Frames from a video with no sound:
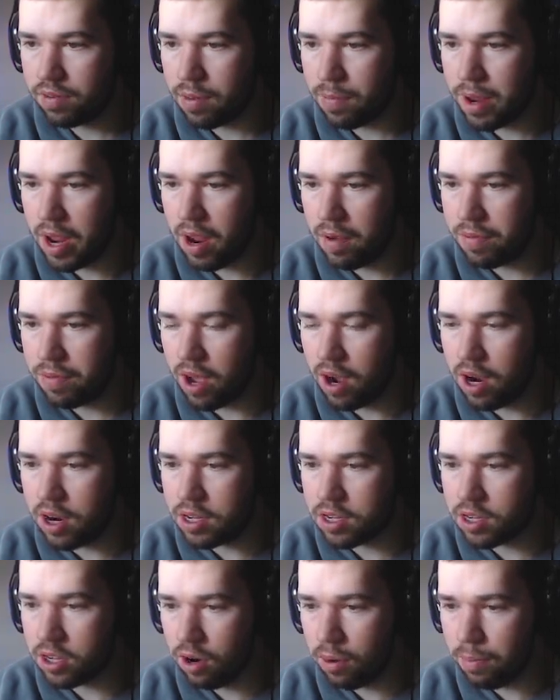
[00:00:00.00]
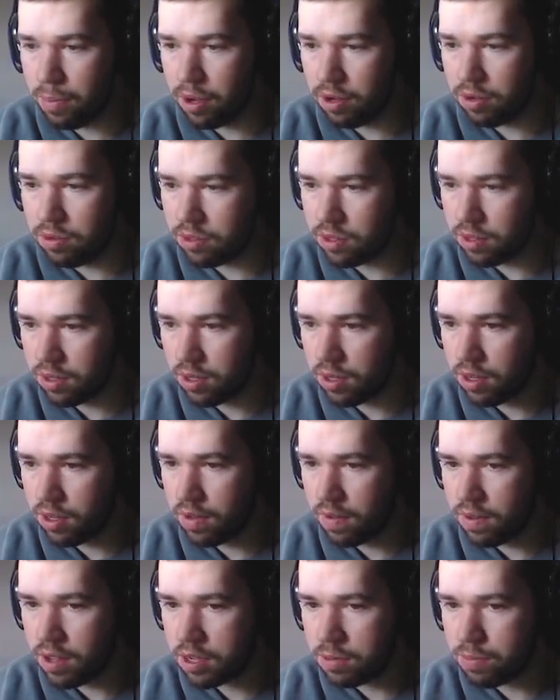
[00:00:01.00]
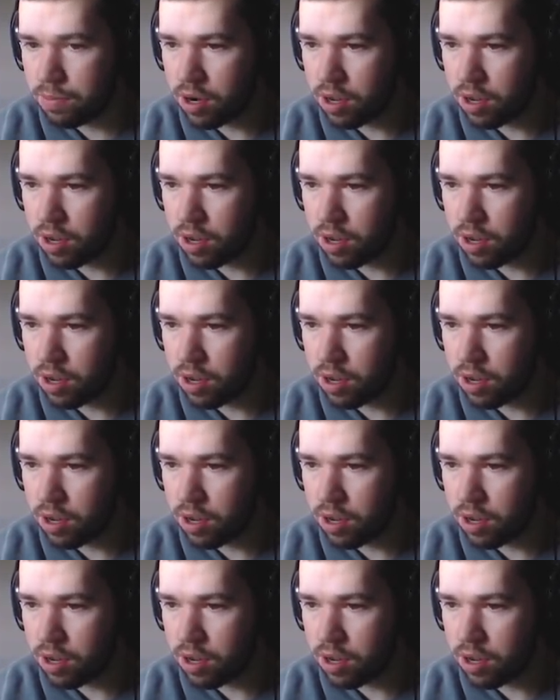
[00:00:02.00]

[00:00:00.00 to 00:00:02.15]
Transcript: we have the ice combos, that's pretty